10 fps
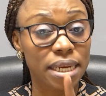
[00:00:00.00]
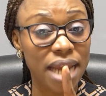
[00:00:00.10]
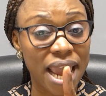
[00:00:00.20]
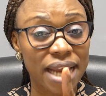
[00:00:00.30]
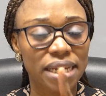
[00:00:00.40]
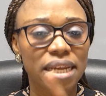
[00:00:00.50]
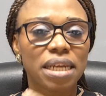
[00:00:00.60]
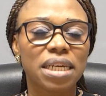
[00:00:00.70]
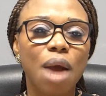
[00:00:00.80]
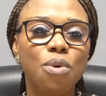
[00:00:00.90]
Then
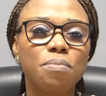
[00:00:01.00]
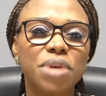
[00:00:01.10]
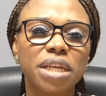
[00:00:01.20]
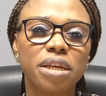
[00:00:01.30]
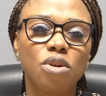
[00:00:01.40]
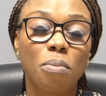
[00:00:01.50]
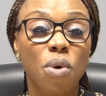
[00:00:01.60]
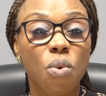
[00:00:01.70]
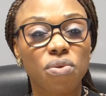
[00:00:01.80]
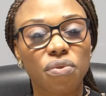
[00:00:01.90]
that would be the number
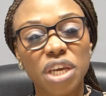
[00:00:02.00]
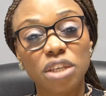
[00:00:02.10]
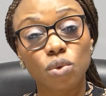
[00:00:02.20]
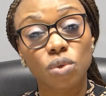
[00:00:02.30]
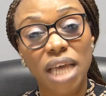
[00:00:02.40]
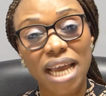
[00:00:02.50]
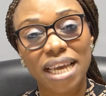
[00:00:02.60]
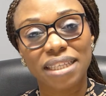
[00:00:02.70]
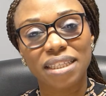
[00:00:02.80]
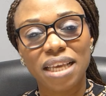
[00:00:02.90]
one thing to
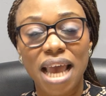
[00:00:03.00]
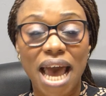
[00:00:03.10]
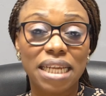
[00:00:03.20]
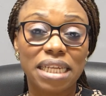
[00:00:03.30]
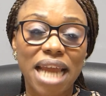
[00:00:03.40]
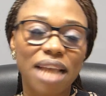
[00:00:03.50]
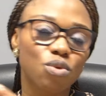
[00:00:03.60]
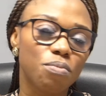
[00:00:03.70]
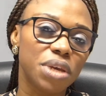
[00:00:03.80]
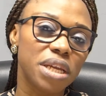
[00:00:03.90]
target, and that
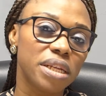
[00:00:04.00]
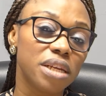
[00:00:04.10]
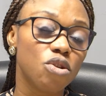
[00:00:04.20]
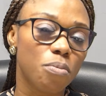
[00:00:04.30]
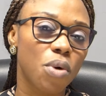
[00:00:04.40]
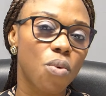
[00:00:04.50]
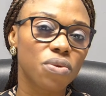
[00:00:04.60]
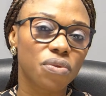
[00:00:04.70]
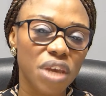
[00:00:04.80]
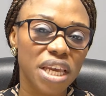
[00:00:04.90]
would be the number
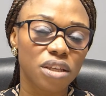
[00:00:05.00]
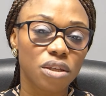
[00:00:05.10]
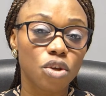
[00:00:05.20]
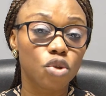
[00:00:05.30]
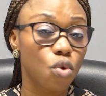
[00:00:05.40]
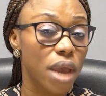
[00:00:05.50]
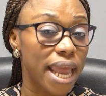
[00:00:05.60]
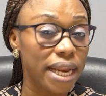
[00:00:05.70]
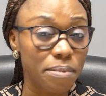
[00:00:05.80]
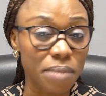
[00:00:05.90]
one thing to
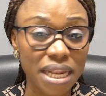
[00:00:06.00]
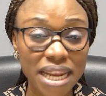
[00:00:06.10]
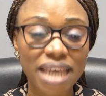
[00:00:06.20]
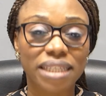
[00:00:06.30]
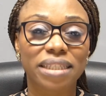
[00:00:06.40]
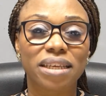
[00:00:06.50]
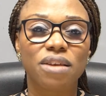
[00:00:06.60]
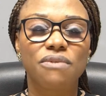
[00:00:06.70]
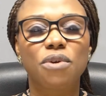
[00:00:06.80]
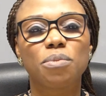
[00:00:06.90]
eliminate
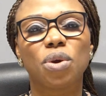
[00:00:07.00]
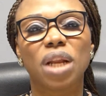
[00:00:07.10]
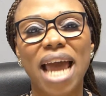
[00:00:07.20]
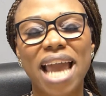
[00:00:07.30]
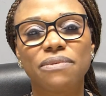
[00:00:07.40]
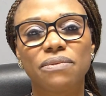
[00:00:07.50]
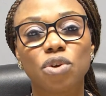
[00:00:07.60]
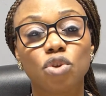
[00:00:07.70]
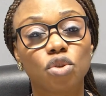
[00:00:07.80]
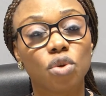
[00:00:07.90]
from your life
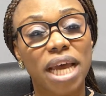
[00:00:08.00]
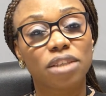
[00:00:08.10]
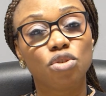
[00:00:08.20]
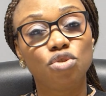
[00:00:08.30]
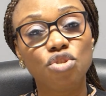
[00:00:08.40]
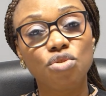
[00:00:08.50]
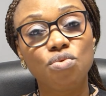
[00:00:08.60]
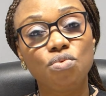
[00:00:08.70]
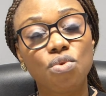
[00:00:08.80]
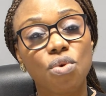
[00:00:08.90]
so that
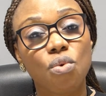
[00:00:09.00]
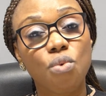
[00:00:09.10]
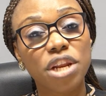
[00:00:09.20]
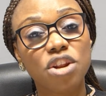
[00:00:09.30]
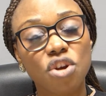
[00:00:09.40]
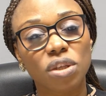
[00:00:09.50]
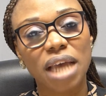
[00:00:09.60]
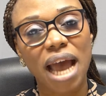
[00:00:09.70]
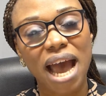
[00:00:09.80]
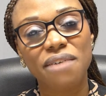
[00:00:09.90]
you will not
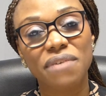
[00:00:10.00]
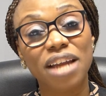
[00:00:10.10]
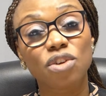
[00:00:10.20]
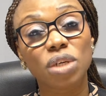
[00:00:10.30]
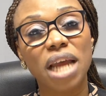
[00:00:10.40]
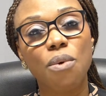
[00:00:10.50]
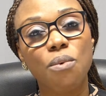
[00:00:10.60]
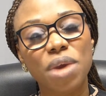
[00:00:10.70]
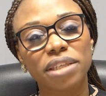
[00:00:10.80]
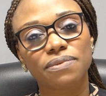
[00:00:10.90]
have another
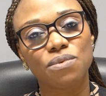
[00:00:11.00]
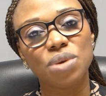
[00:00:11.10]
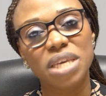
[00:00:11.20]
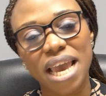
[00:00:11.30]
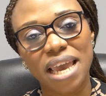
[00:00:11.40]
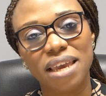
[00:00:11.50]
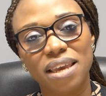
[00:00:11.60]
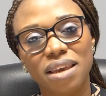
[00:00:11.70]
wasteful year,